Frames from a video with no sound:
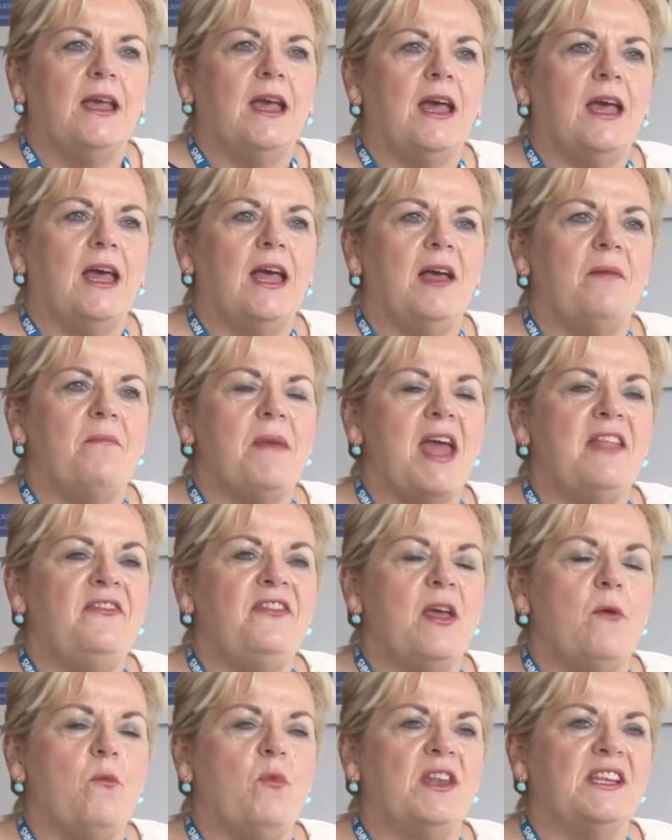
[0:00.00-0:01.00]
And
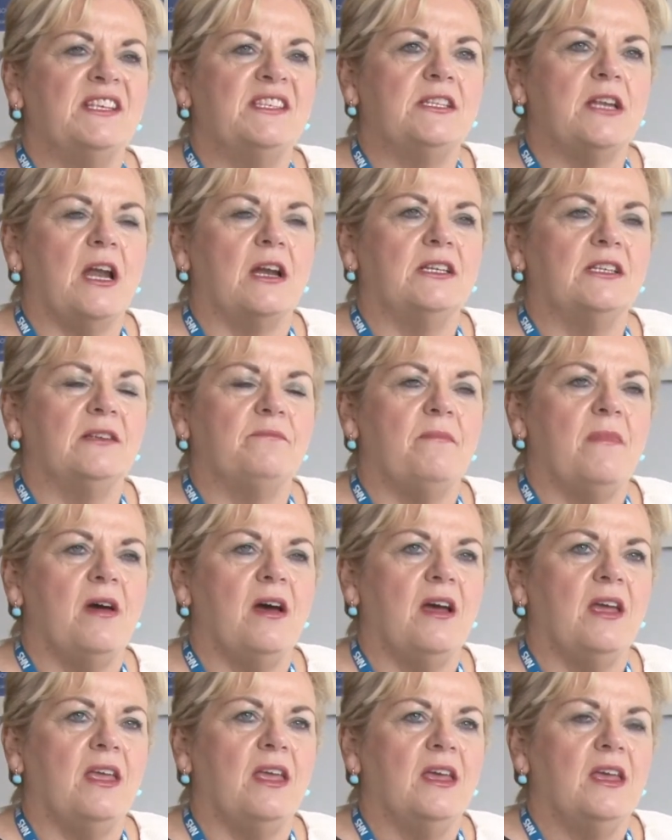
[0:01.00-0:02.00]
then when I started
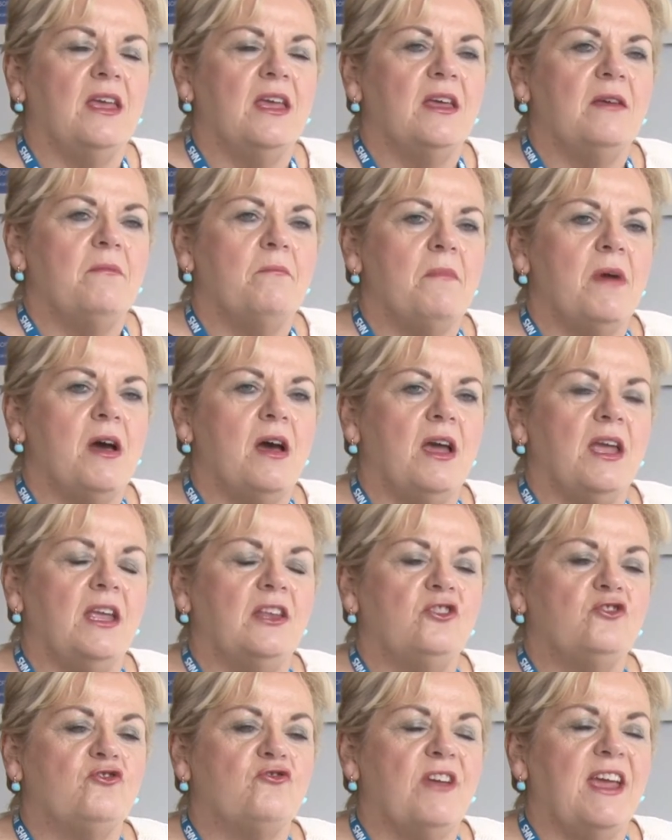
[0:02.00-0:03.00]
my
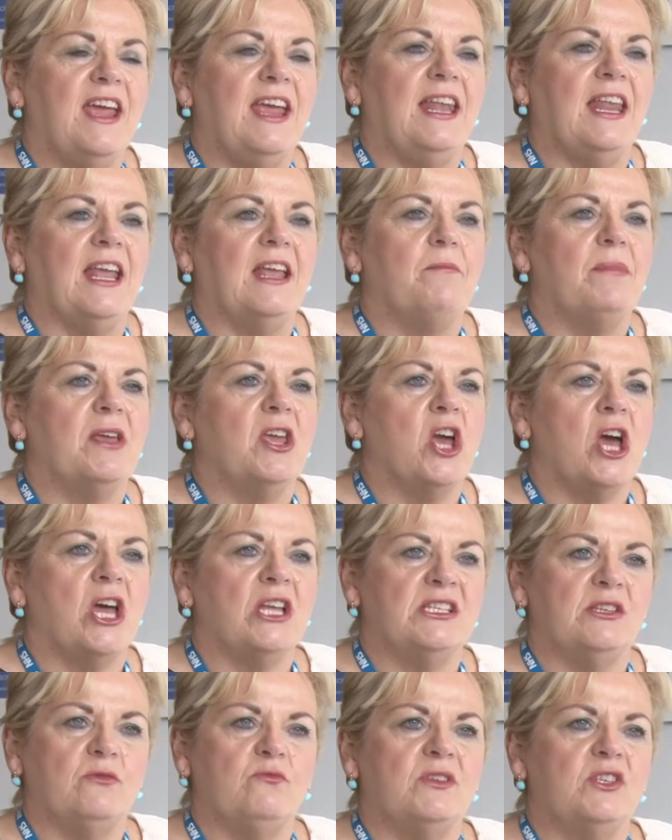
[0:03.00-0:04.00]
training,
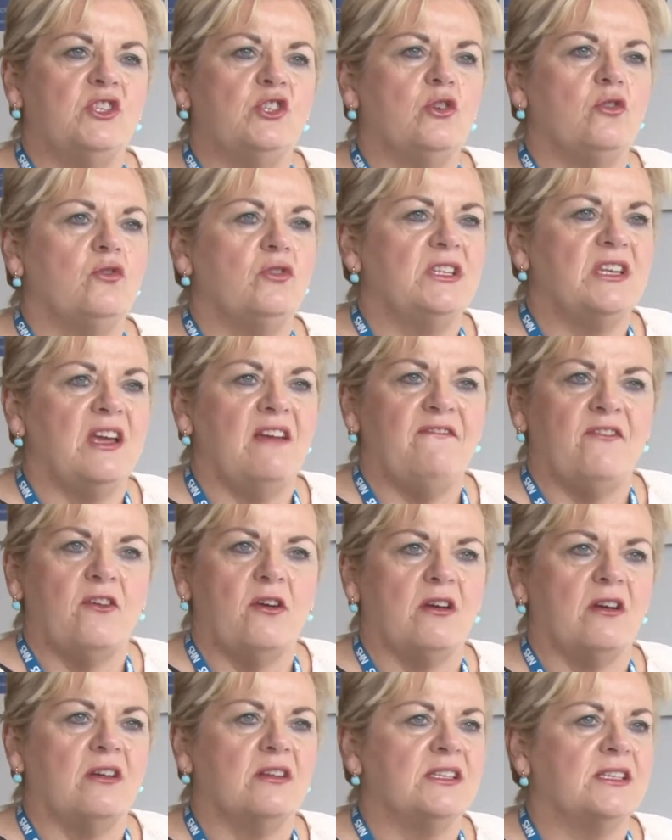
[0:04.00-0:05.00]
because it was so
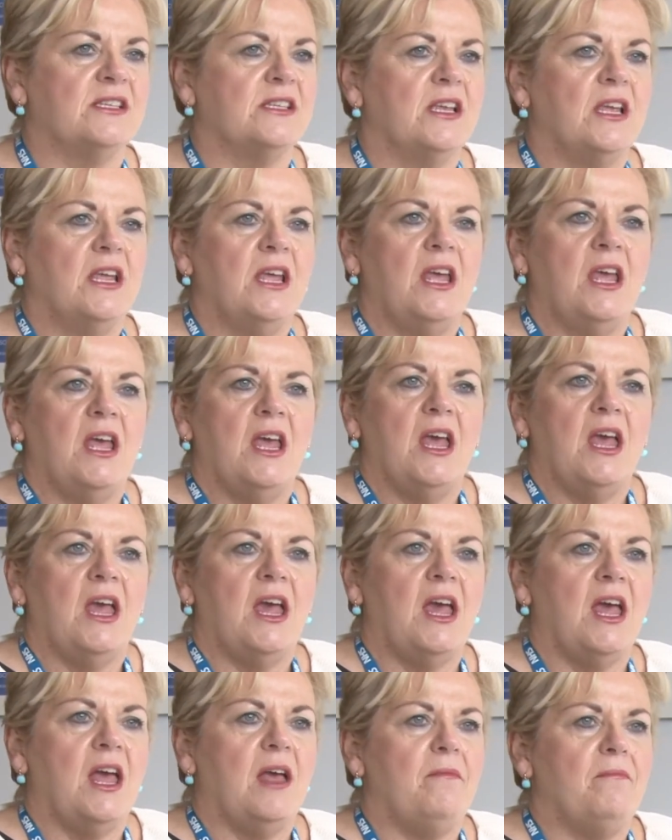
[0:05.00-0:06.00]
diverse,
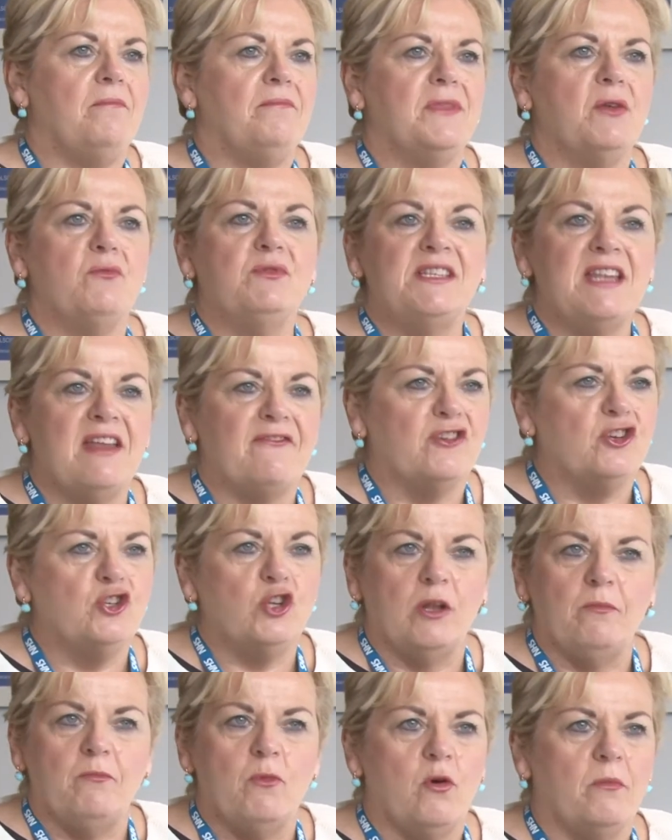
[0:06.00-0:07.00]
there was never a
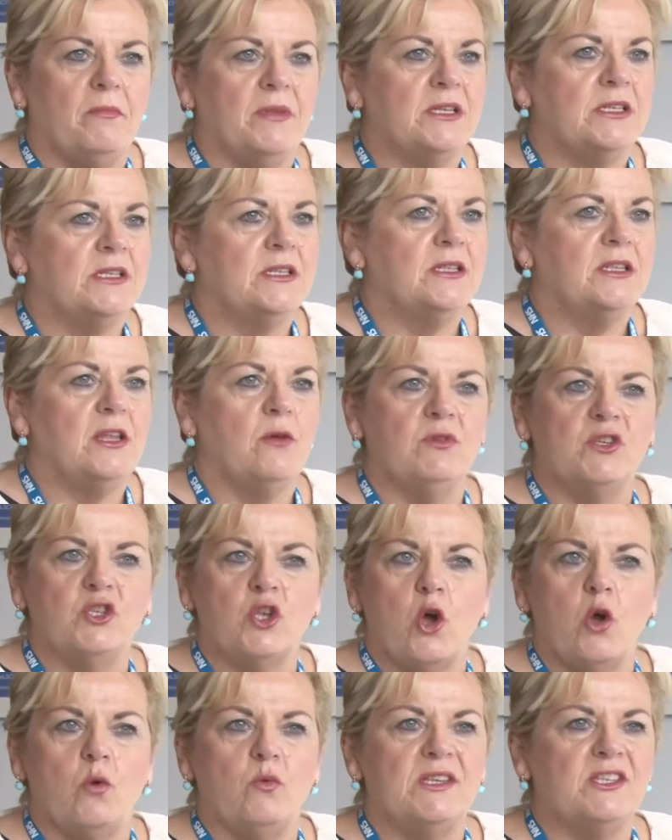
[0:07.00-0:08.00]
dull moment. There was
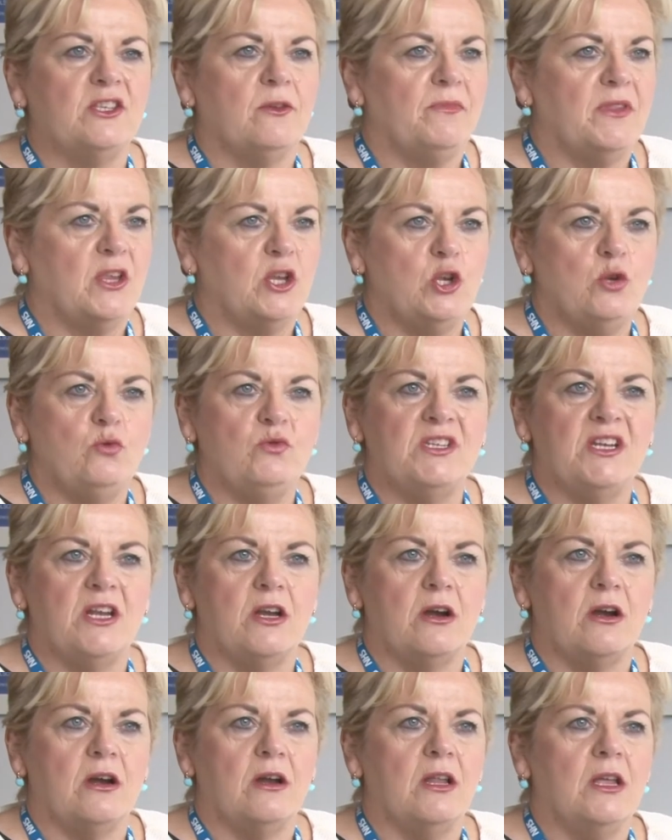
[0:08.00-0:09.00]
always something new to
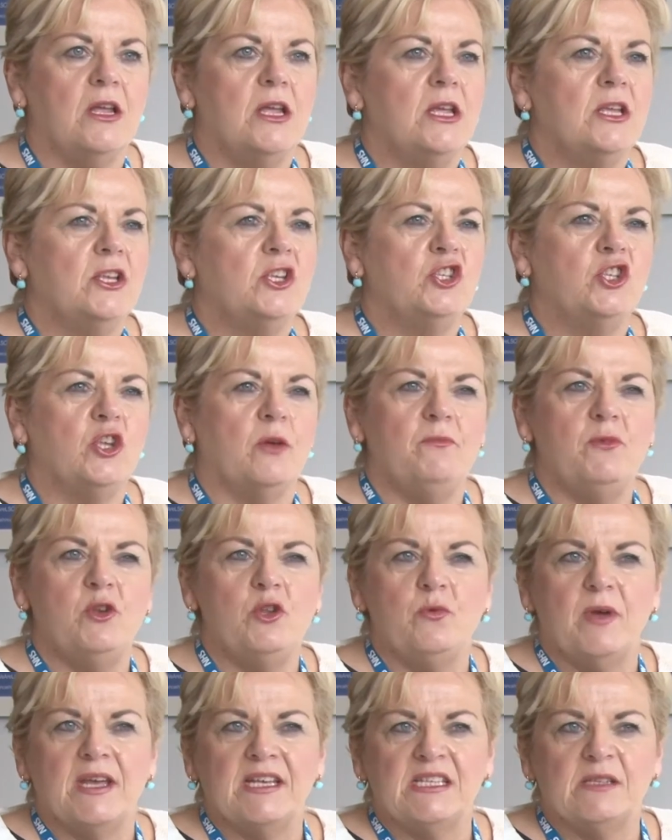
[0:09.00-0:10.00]
learn, some
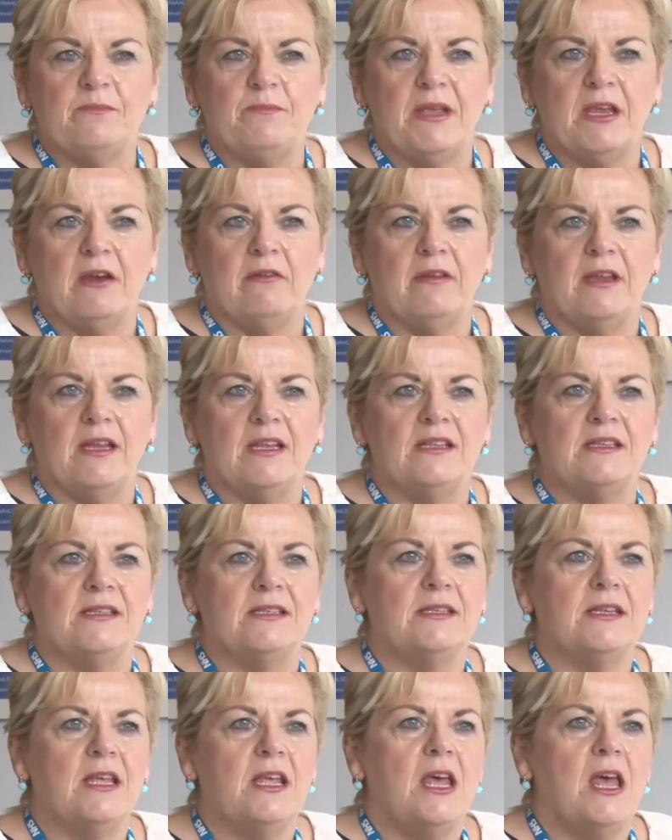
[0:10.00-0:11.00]
new
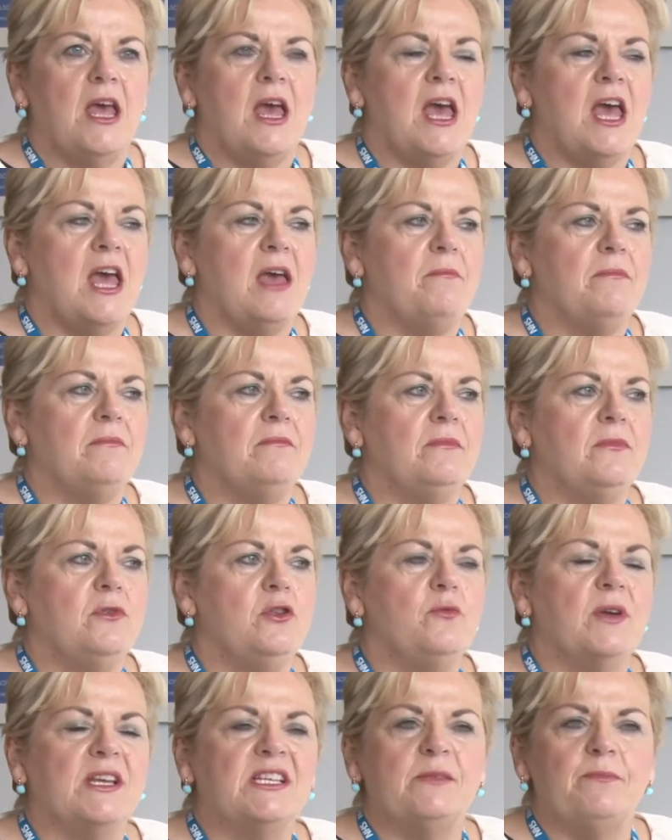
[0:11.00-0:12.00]
experience,
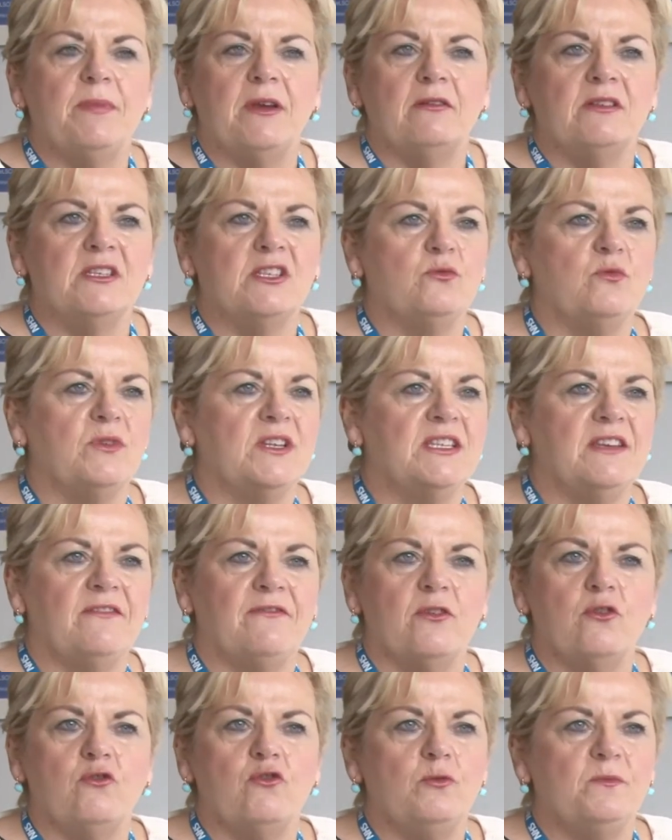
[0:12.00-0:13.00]
new experiences with
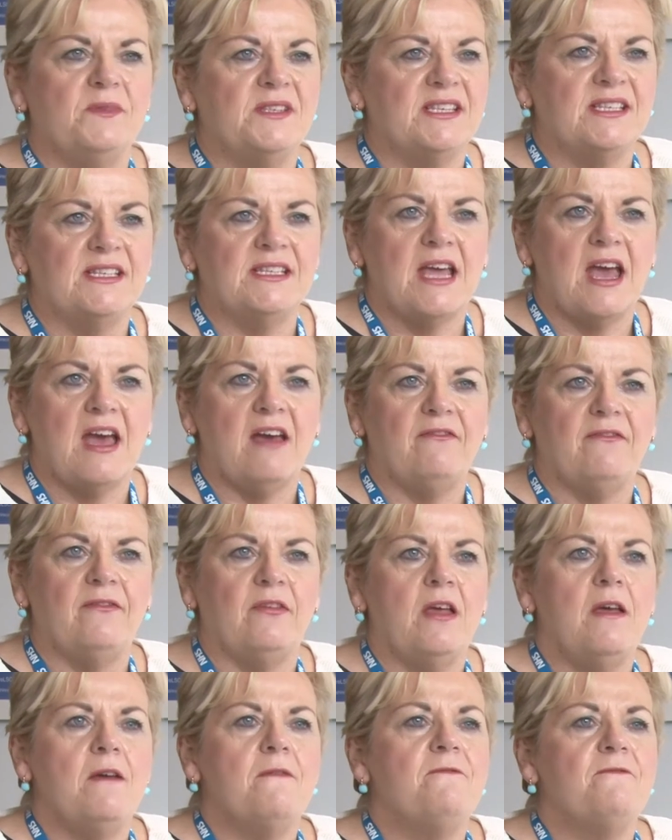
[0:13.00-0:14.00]
different groups of staff,
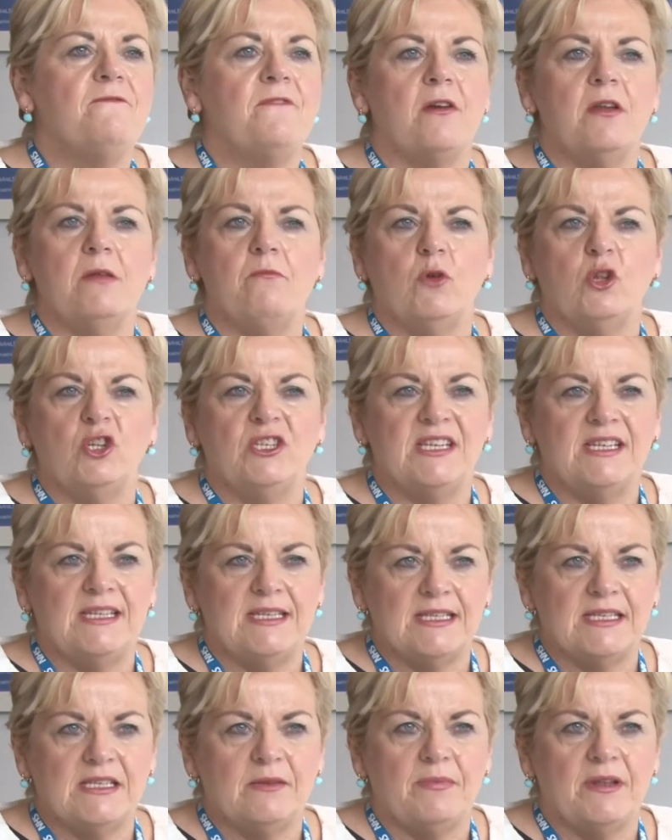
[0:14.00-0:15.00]
very
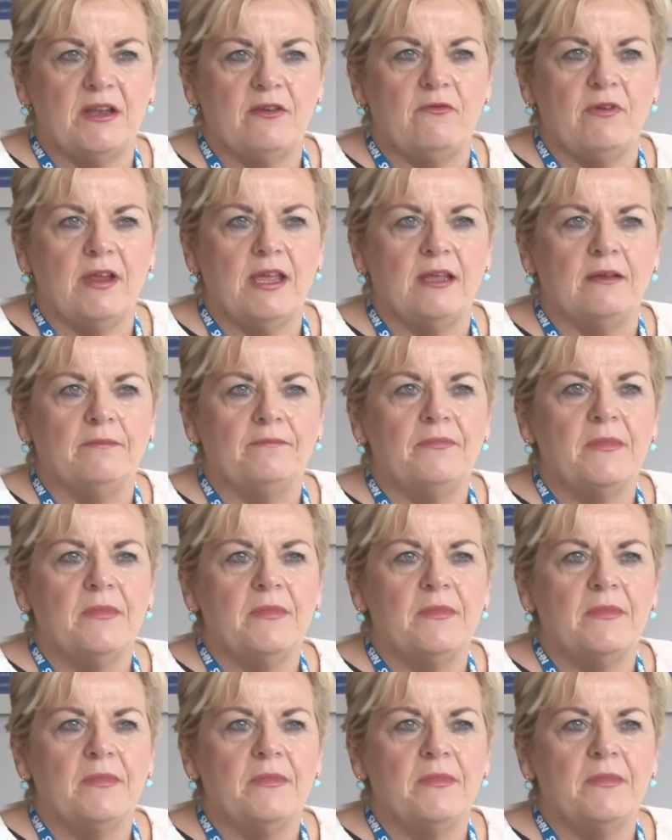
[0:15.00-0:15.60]
multidisciplinary.